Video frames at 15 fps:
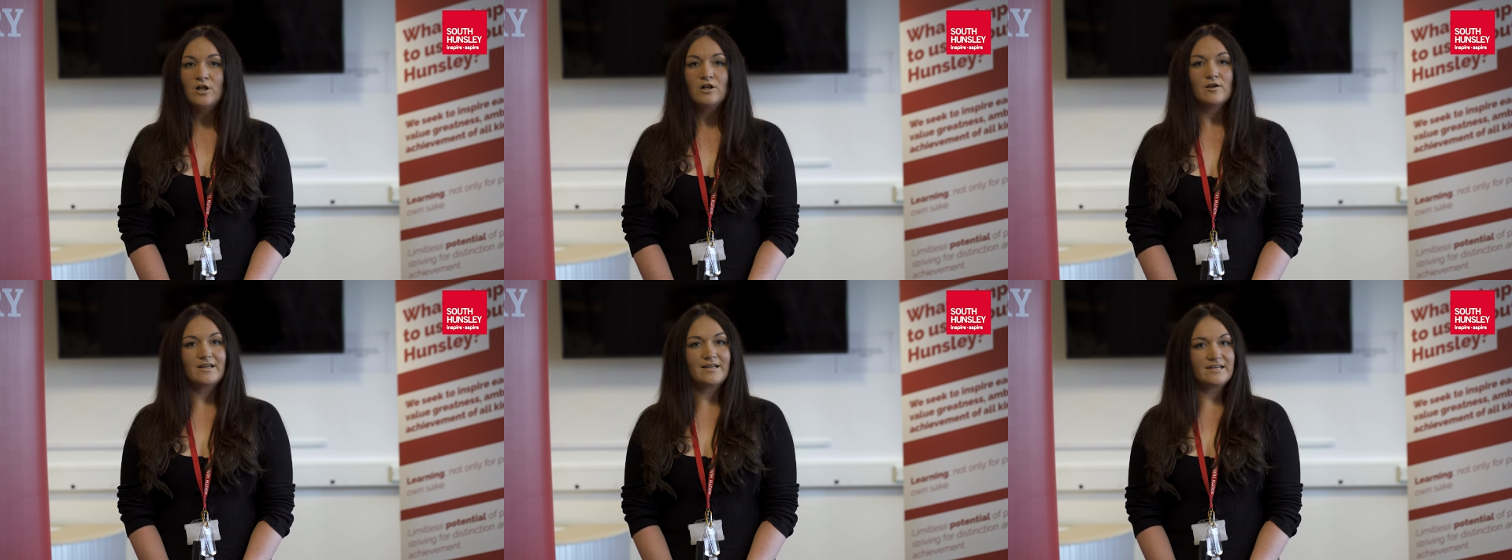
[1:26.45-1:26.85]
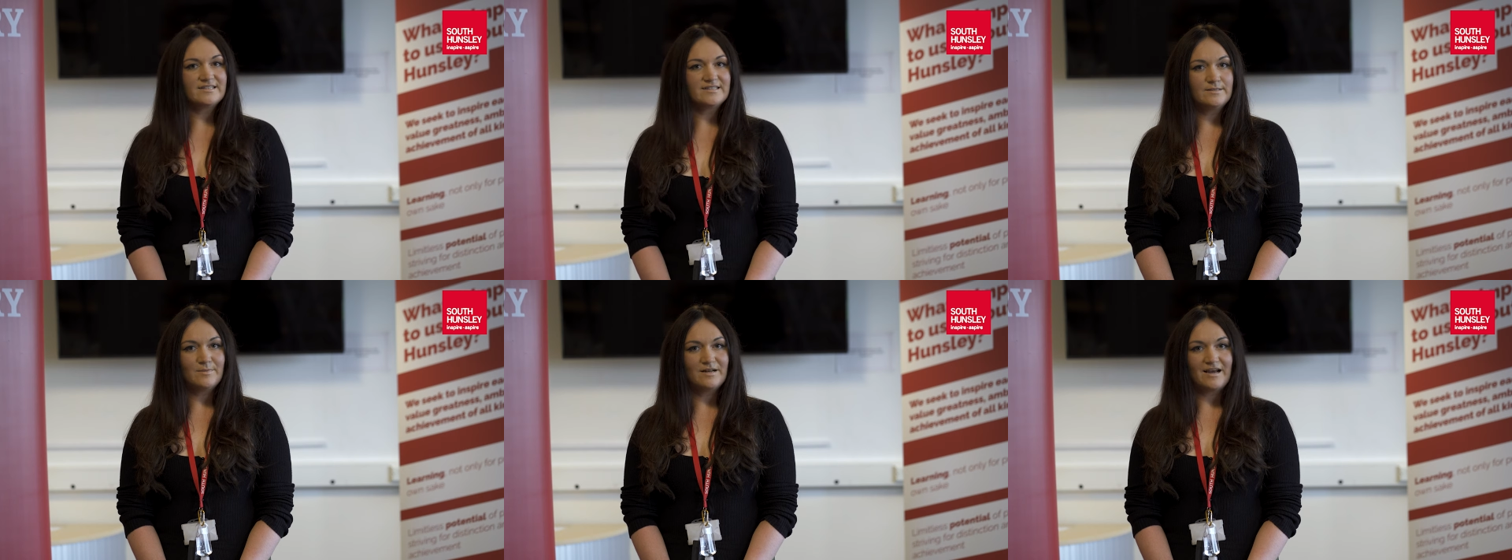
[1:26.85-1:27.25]
looking at
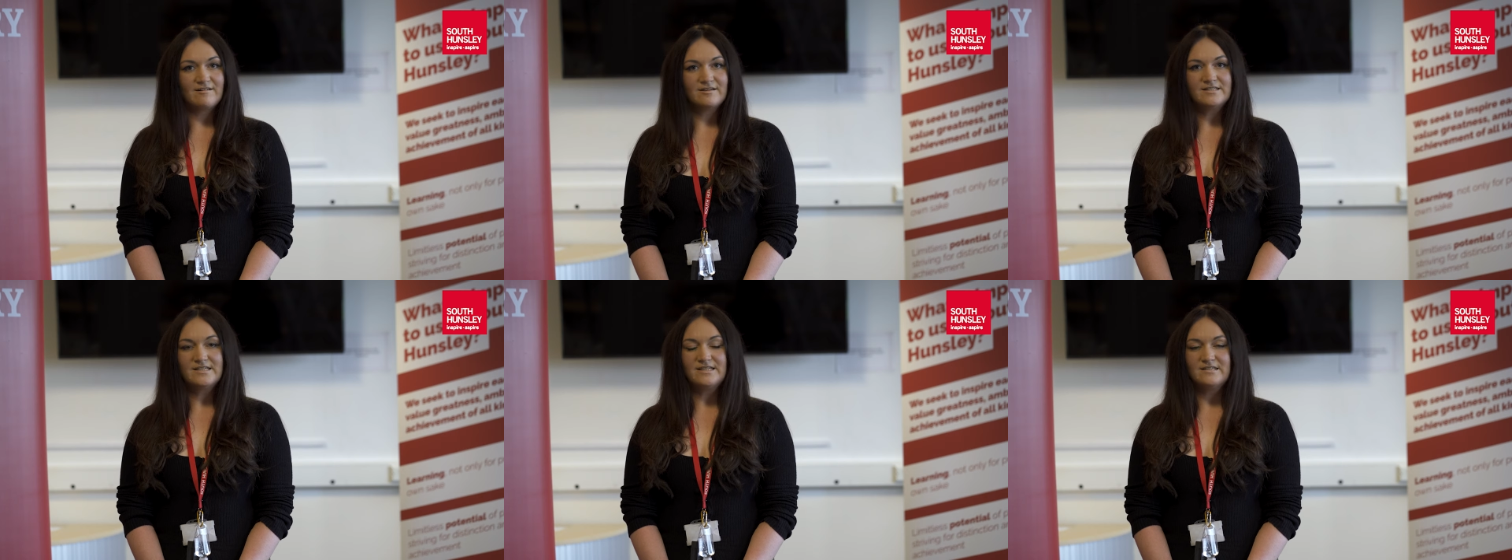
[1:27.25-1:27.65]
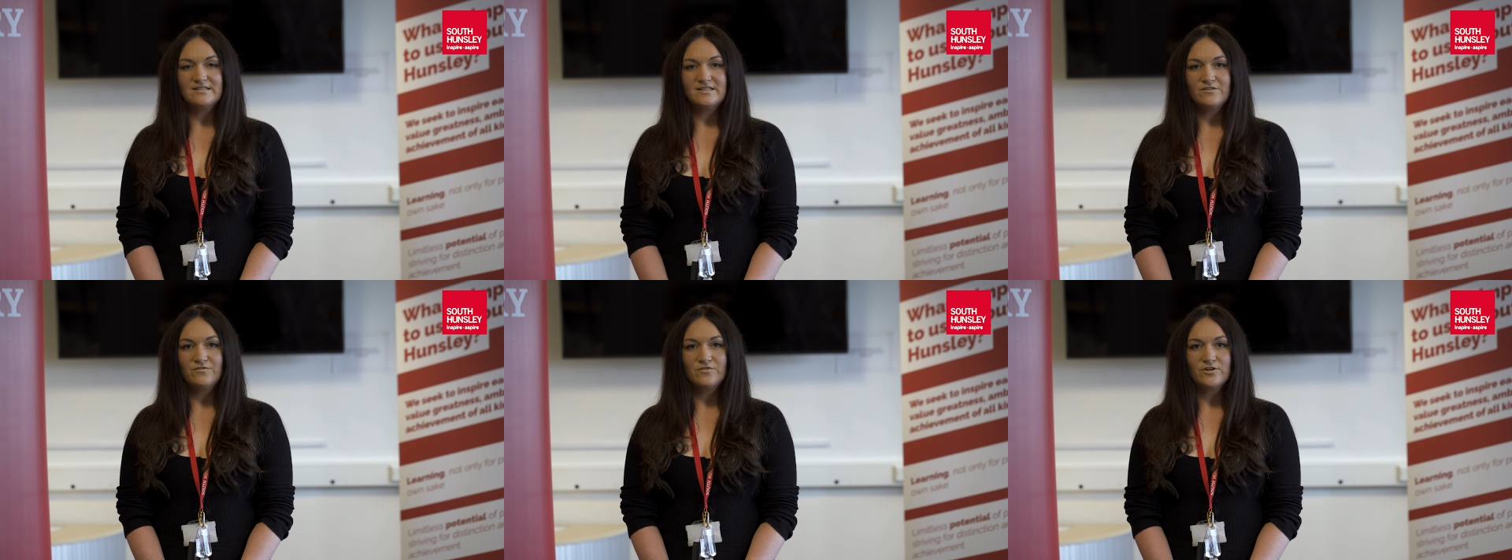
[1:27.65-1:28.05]
similarity and
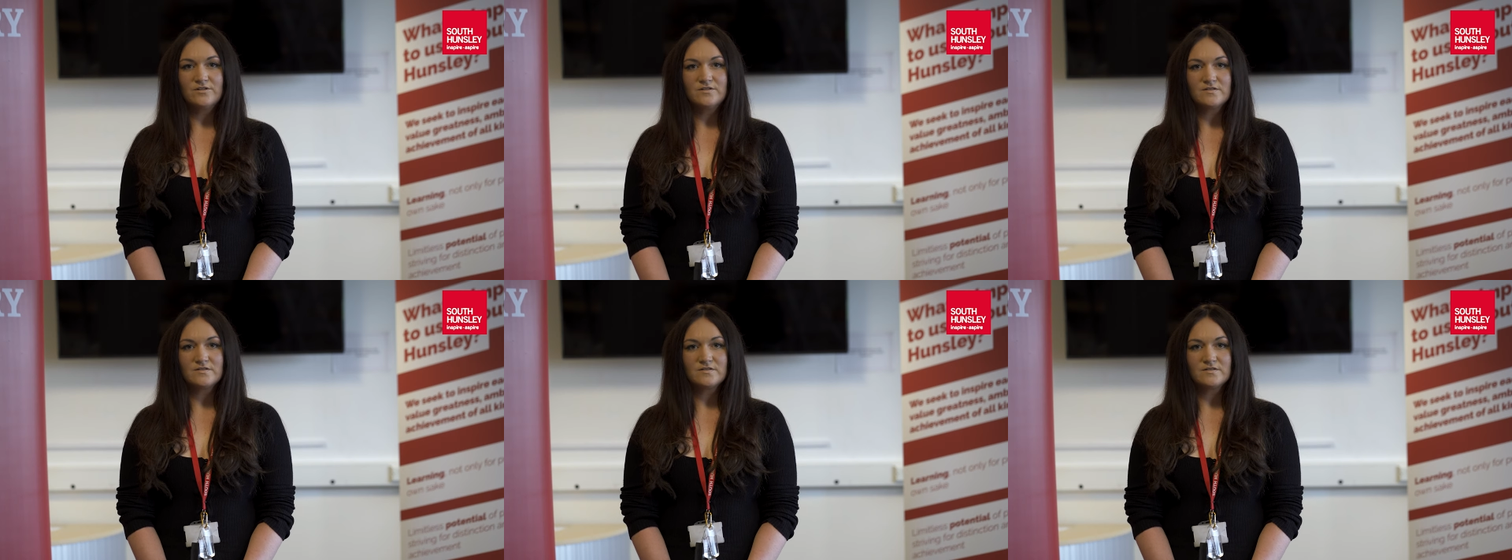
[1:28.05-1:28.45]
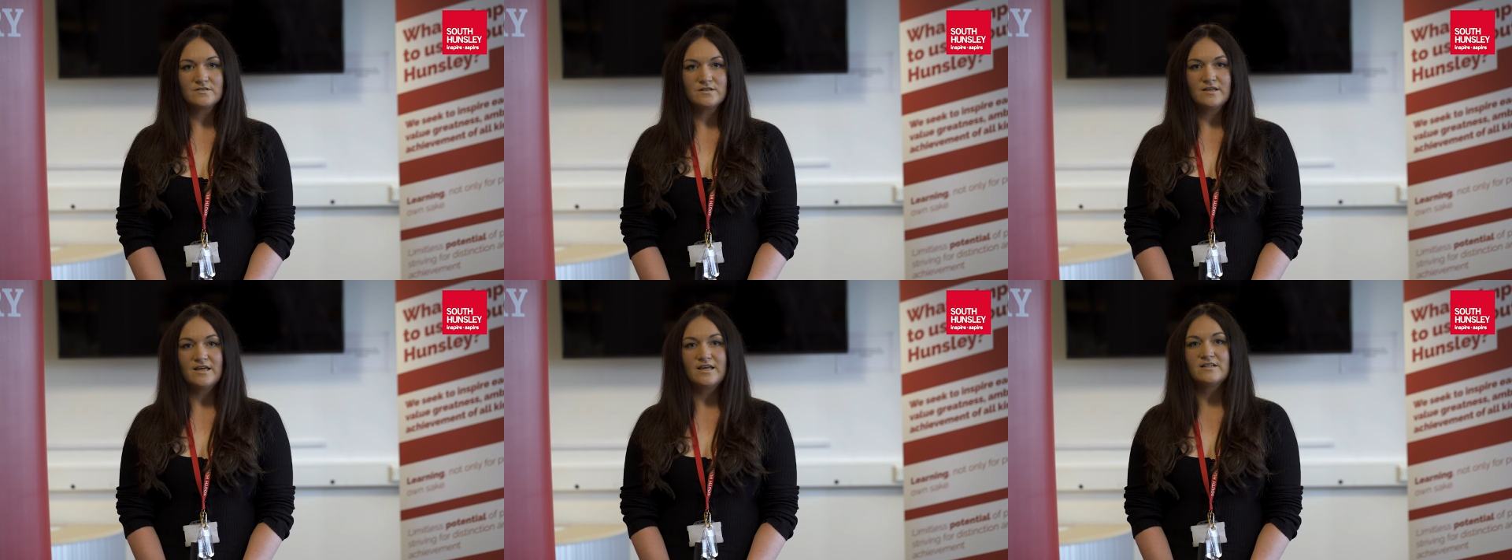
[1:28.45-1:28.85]
difference,
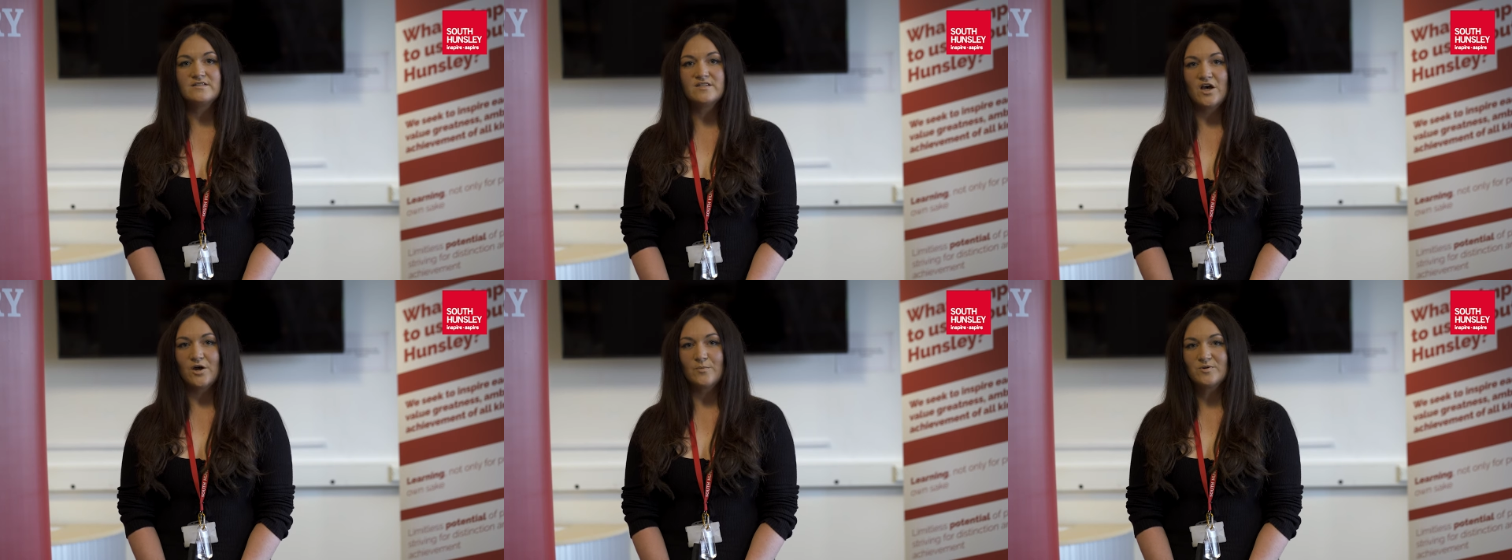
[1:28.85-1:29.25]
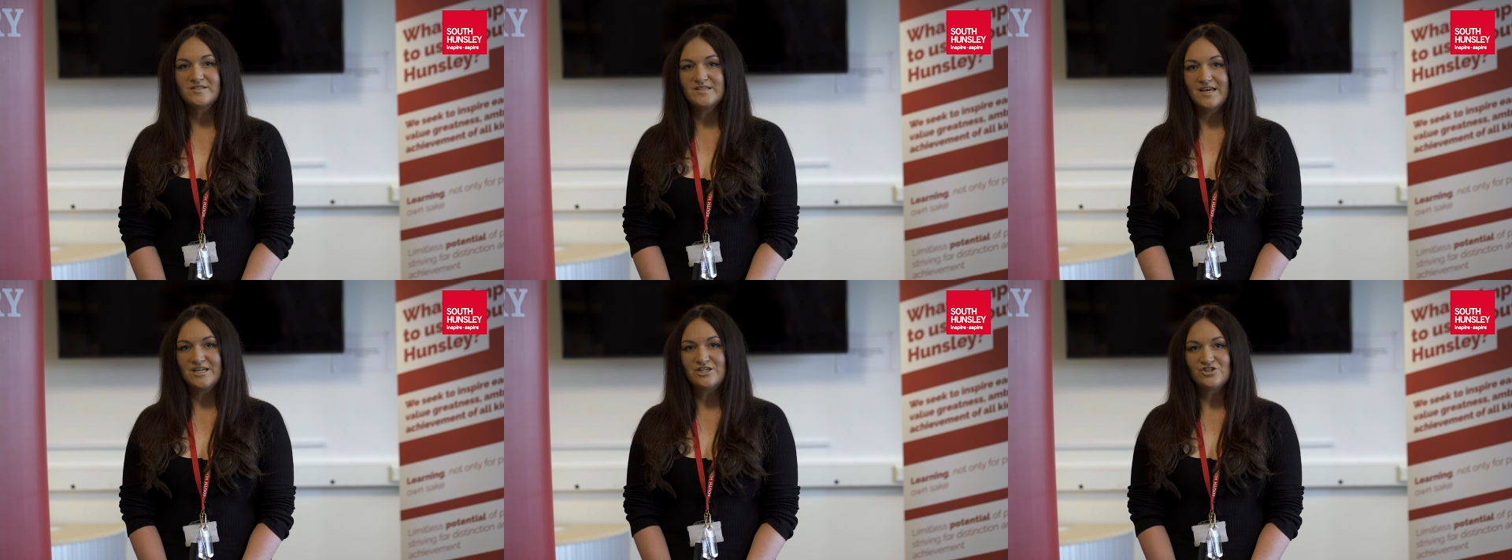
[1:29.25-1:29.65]

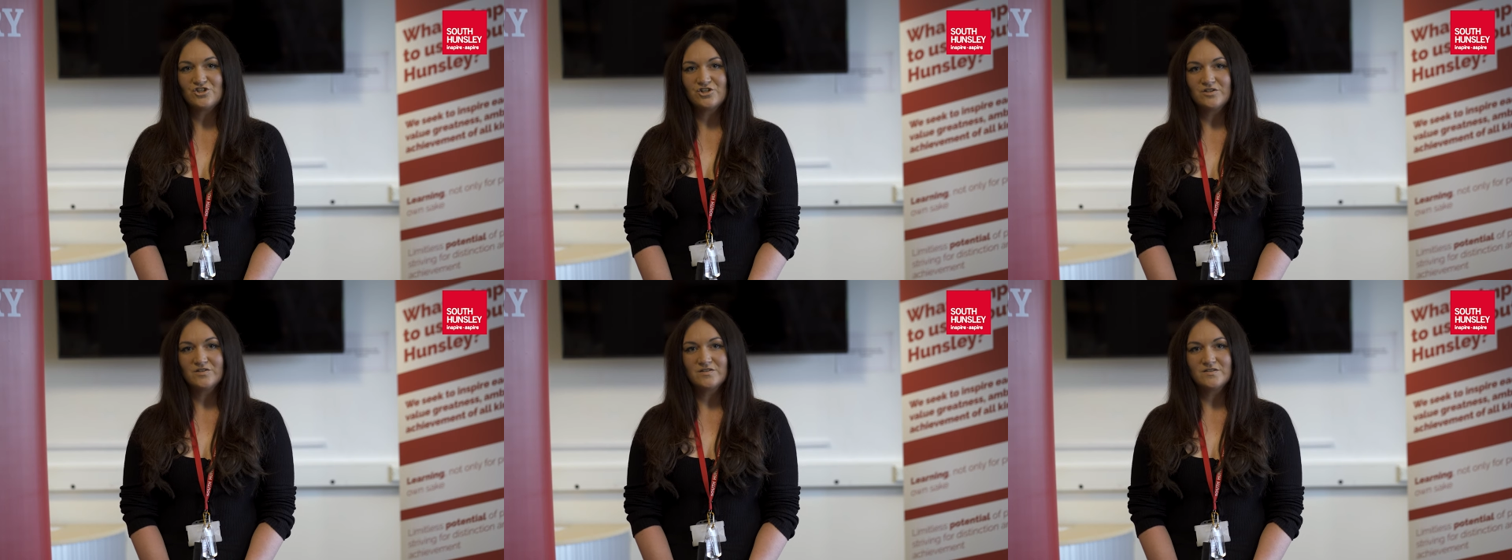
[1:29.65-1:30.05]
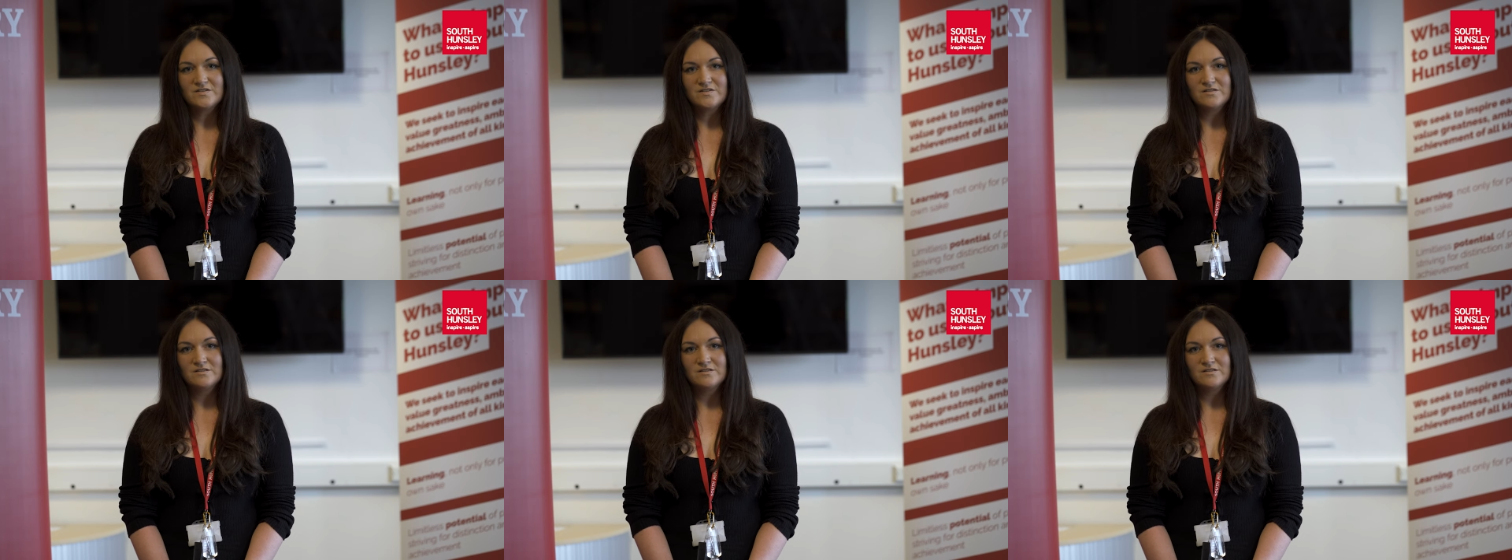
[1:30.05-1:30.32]
interpretations,